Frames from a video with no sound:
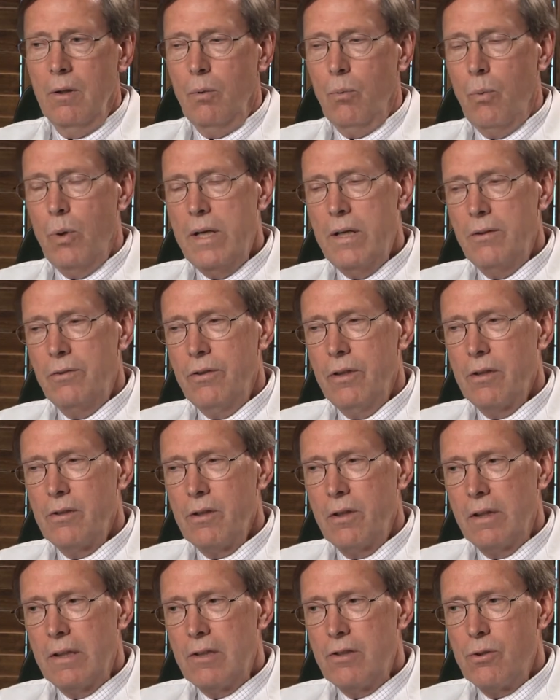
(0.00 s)
We
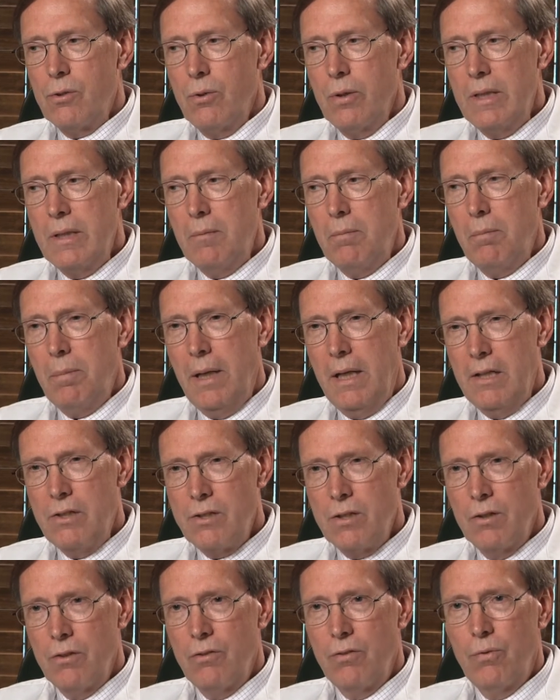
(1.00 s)
essentially treat
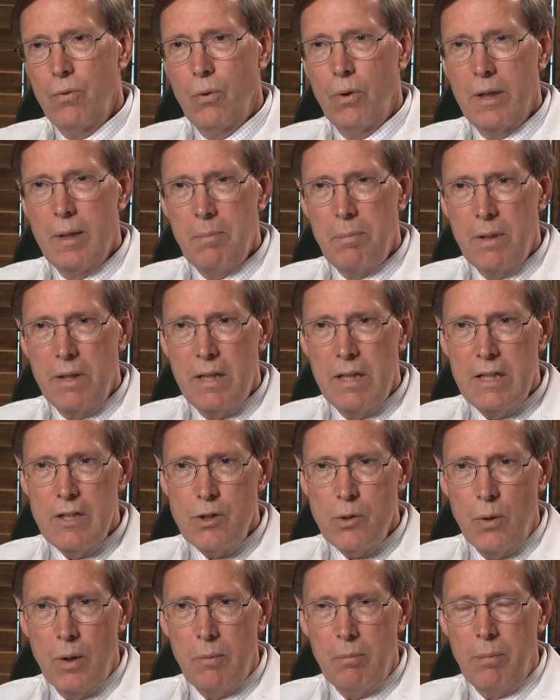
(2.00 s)
patients for hip and knee
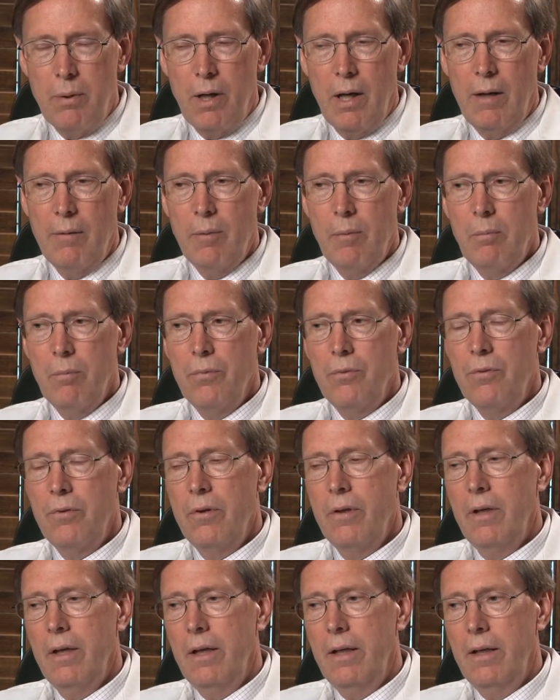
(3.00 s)
joint
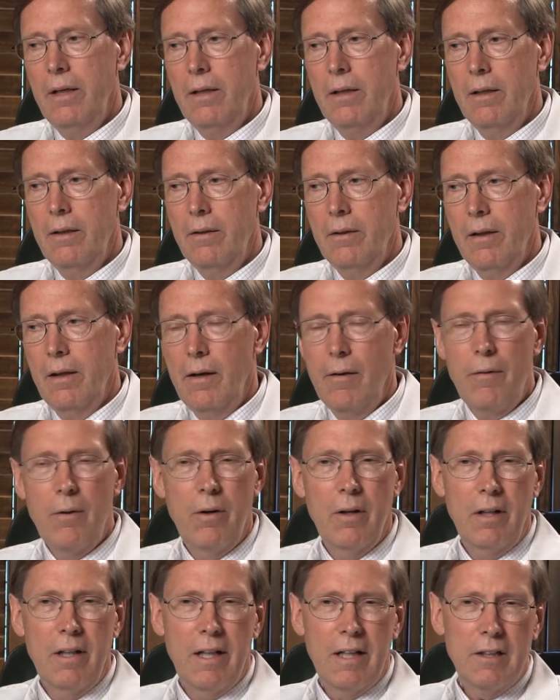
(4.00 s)
problems and
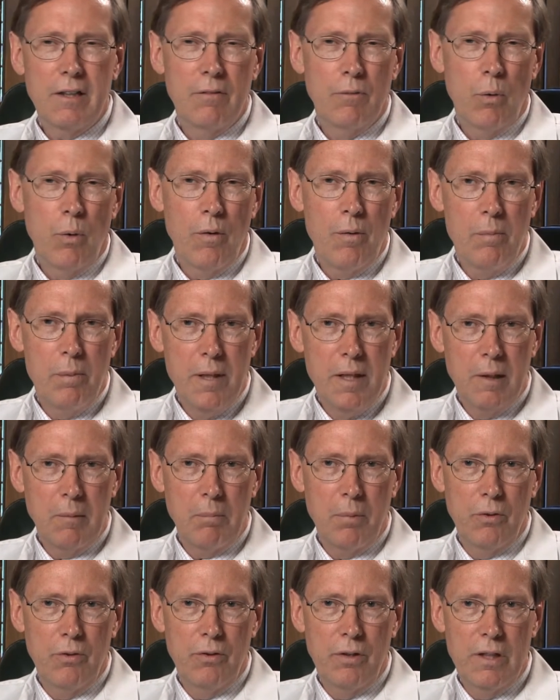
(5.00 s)
other elective
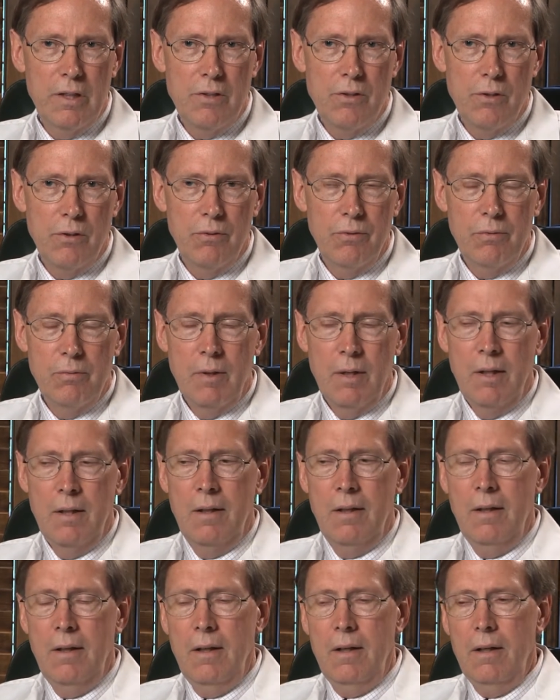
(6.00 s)
orthopedic procedures,
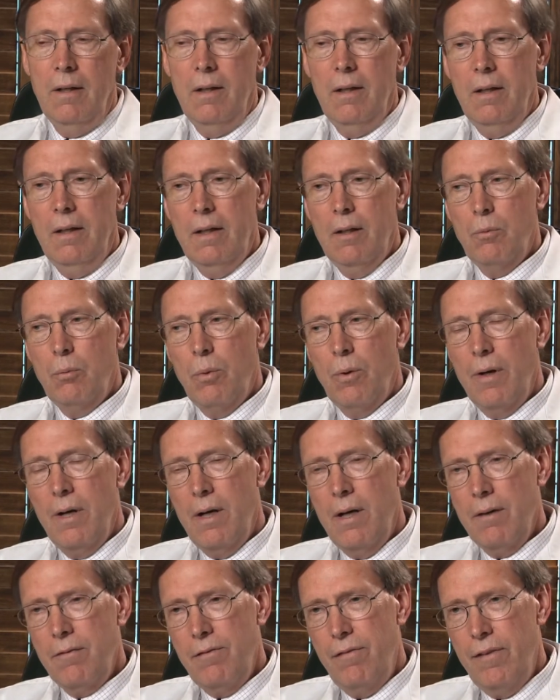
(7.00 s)
and we're
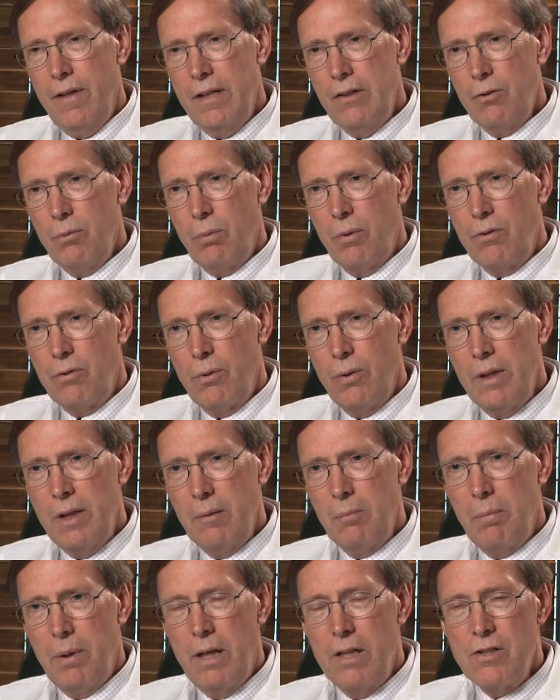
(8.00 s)
not faced with
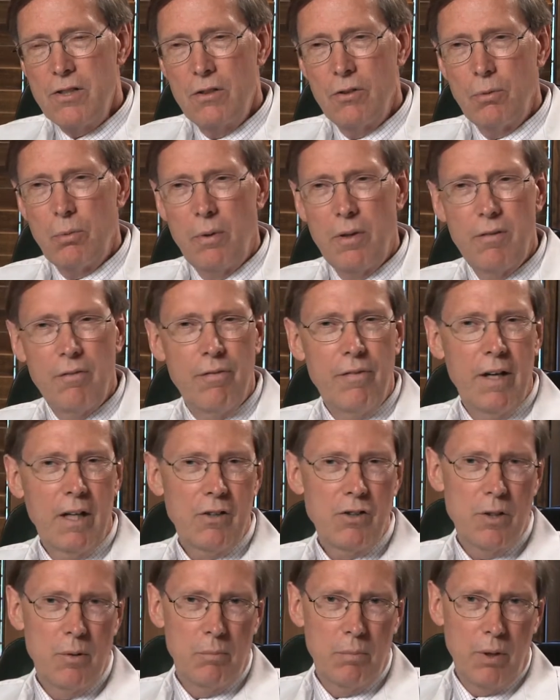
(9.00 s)
treating patients with
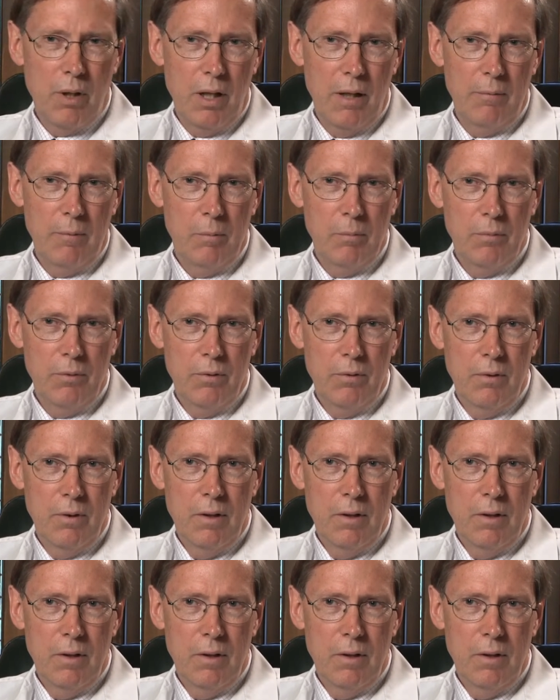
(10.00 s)
infection problems.